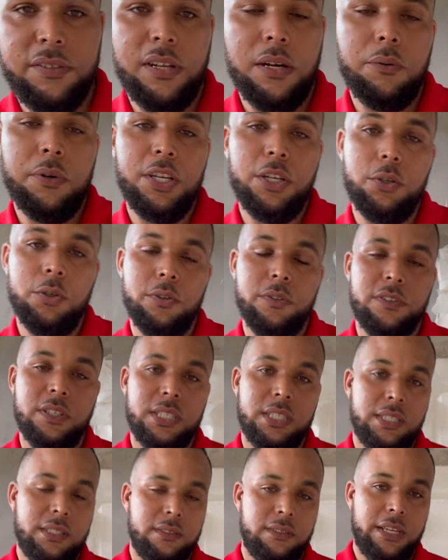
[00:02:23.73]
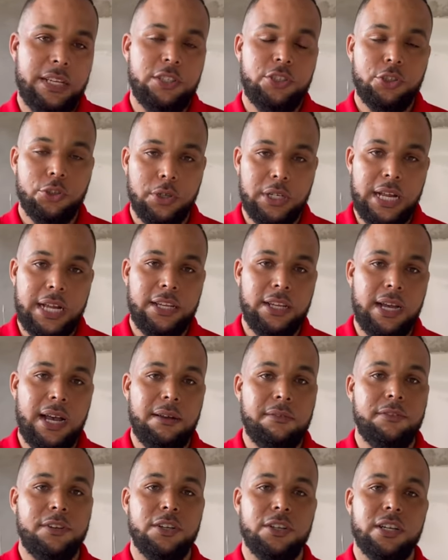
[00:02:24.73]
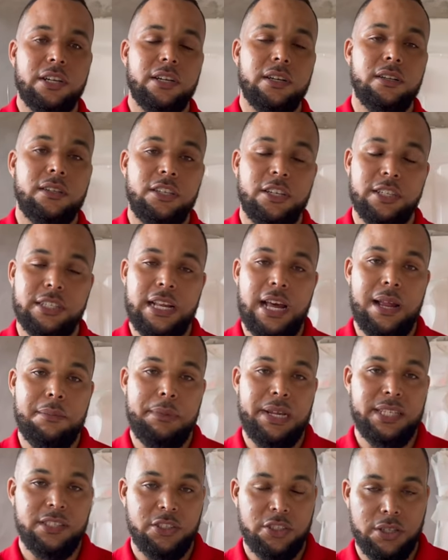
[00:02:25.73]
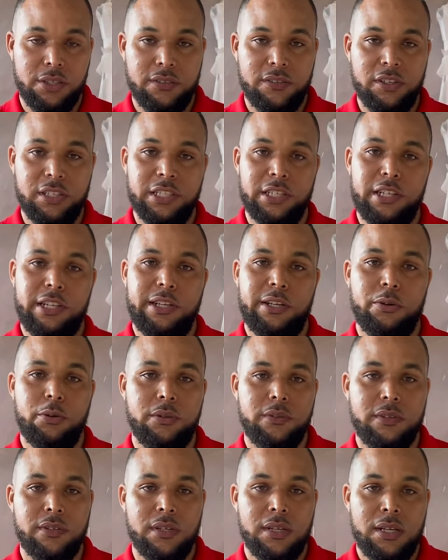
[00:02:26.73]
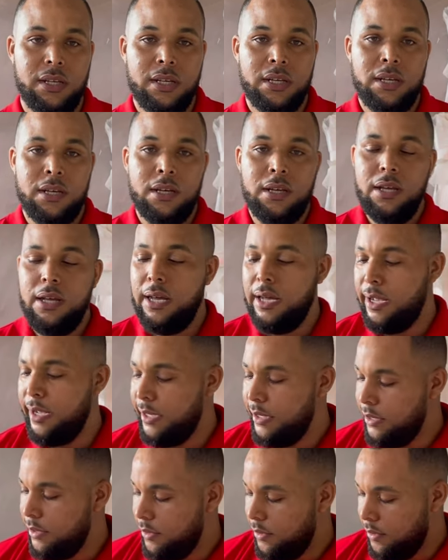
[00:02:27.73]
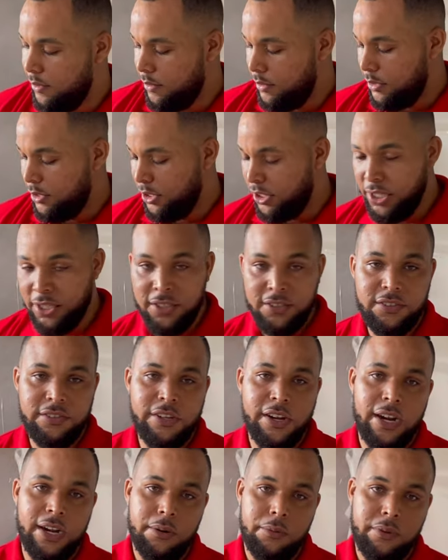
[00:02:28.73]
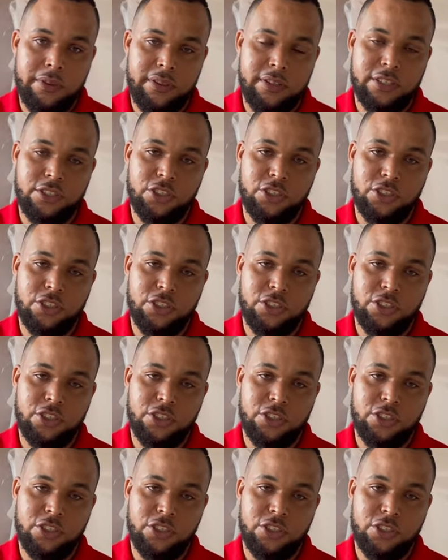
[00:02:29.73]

that we use is ensure that you have your, your dimensions or your layout. And uh, you're gonna start with the